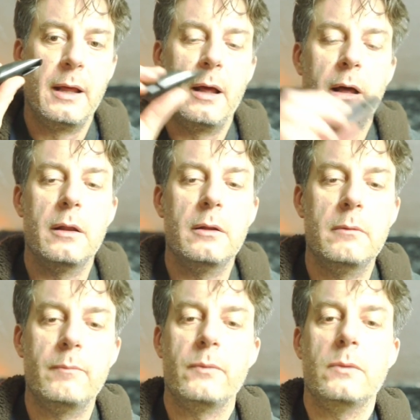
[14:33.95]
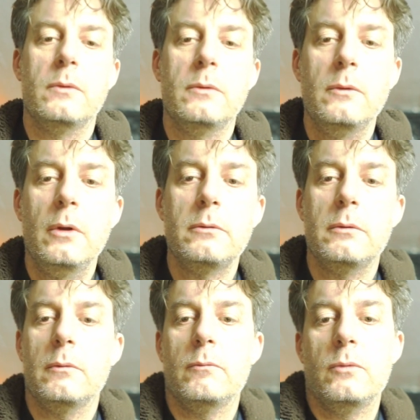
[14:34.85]
Not
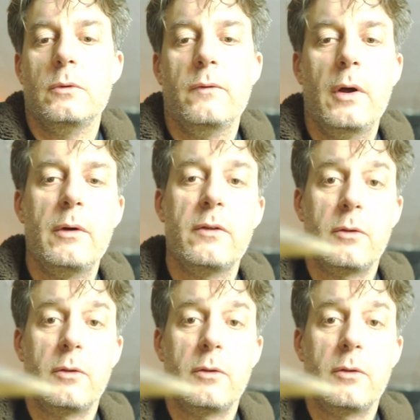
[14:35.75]
there is